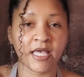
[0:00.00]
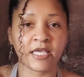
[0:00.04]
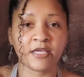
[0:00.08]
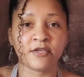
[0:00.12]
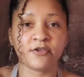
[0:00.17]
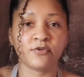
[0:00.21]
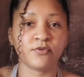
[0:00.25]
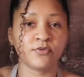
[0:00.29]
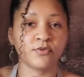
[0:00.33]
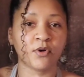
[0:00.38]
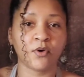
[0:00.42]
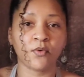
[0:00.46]

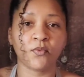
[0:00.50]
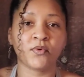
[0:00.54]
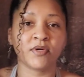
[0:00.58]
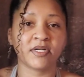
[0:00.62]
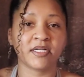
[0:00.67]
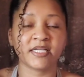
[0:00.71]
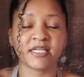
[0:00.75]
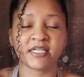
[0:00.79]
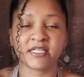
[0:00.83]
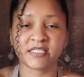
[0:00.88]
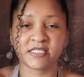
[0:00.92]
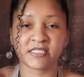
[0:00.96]
You don't want
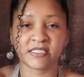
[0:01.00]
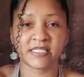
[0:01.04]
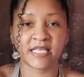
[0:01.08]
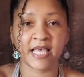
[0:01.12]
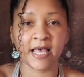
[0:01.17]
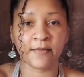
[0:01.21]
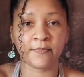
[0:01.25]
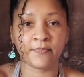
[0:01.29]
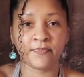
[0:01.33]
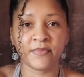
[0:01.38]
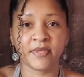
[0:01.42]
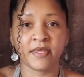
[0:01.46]
to
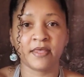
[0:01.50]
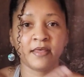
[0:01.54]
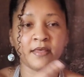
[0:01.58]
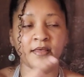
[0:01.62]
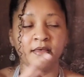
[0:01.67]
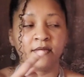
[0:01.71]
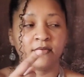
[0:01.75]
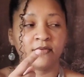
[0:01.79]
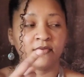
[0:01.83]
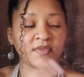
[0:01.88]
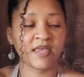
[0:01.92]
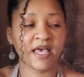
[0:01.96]
accept
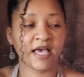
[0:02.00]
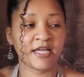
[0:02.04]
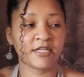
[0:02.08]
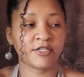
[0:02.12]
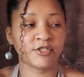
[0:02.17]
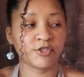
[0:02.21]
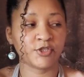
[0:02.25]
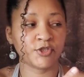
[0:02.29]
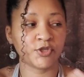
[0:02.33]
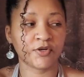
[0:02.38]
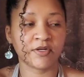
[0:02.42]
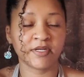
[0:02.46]

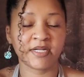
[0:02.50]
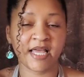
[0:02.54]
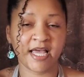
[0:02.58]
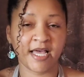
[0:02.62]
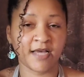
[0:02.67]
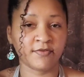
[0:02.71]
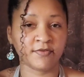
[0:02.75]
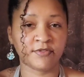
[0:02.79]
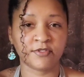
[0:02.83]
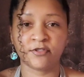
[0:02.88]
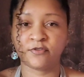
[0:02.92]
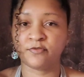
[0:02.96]
that your
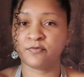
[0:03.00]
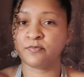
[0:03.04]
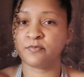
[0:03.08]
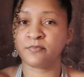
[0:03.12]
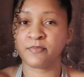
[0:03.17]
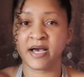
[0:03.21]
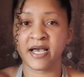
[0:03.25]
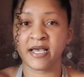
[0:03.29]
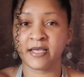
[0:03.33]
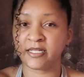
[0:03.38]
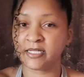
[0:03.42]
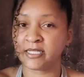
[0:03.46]
narrative
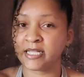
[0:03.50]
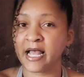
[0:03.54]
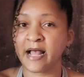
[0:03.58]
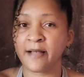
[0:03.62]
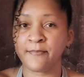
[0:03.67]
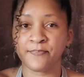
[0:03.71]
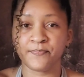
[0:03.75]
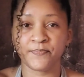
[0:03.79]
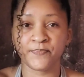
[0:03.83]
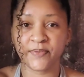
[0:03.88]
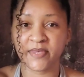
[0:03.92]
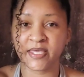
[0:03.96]
might
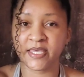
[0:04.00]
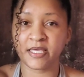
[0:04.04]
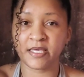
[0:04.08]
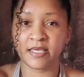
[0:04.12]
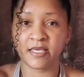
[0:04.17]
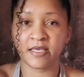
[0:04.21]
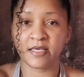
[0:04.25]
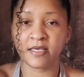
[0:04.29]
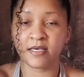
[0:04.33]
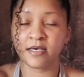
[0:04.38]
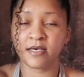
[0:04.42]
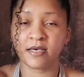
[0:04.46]
not
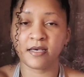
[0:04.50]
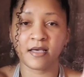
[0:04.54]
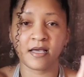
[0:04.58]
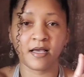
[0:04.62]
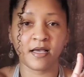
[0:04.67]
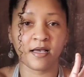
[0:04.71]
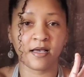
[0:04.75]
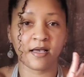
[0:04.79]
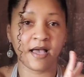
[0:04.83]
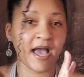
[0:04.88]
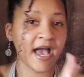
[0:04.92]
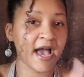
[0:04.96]
be
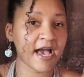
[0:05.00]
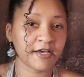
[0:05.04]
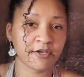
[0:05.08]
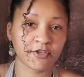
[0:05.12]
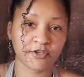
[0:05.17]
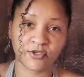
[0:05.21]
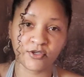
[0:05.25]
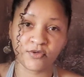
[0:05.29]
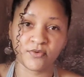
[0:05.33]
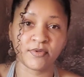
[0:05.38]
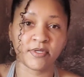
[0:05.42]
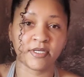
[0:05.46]

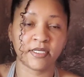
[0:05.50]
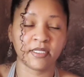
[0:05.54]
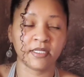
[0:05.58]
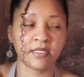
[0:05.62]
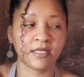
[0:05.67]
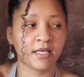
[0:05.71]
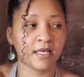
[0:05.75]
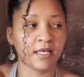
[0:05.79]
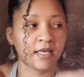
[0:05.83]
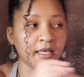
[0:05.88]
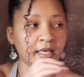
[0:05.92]
accurate.